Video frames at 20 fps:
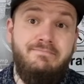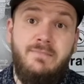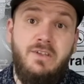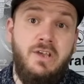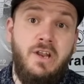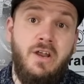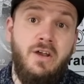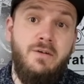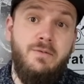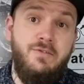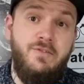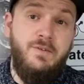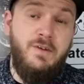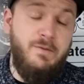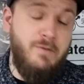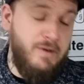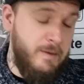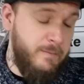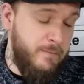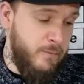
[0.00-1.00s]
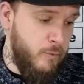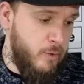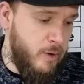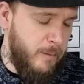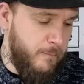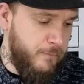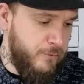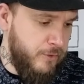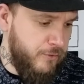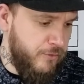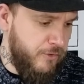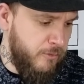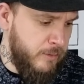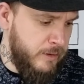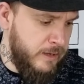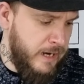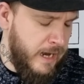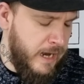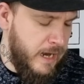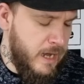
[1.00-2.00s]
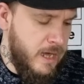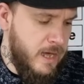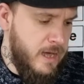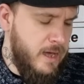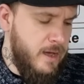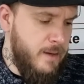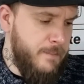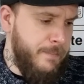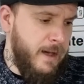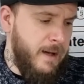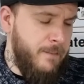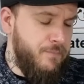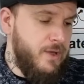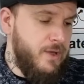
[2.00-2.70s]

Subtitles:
You know, it's really never feel confident doing that. But